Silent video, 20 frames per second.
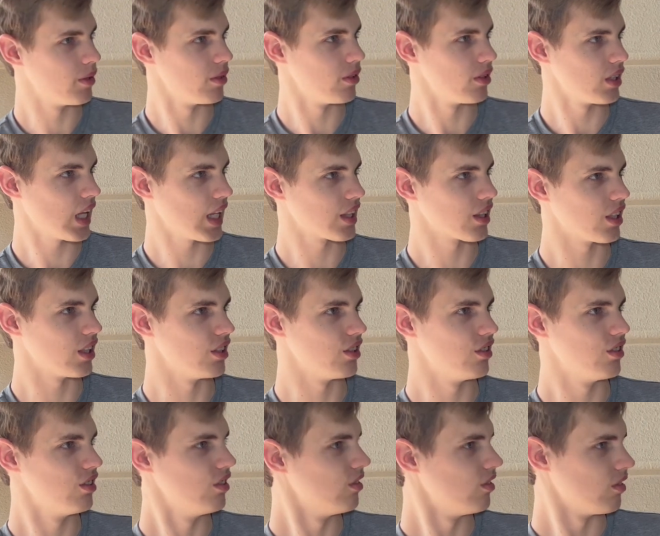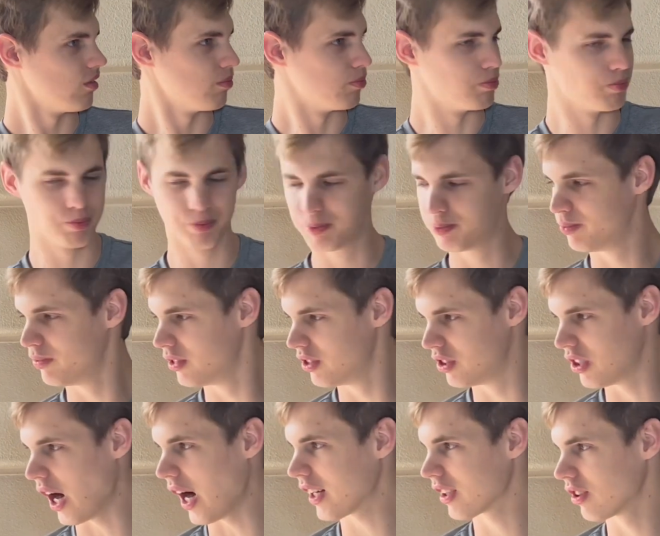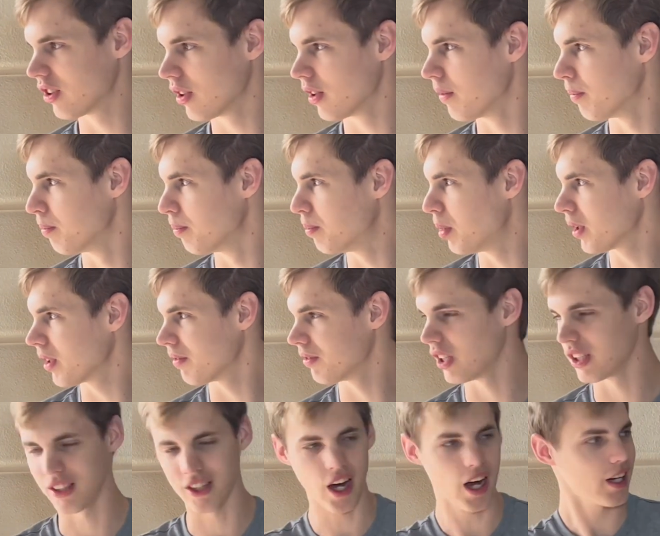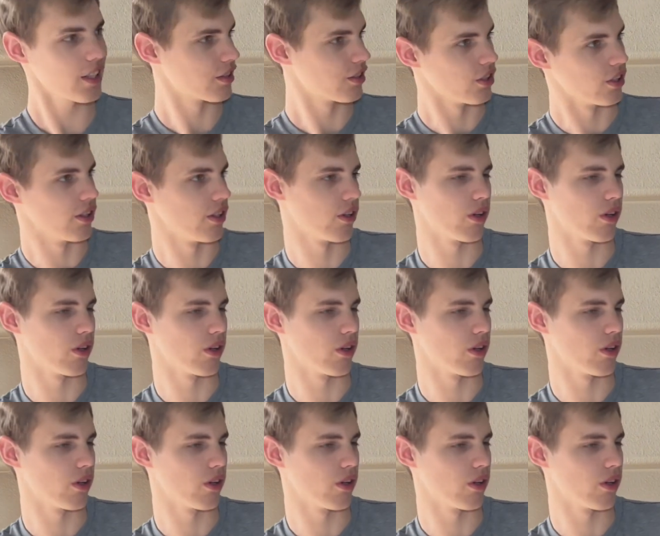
not the. Doctor Book of the Doctor.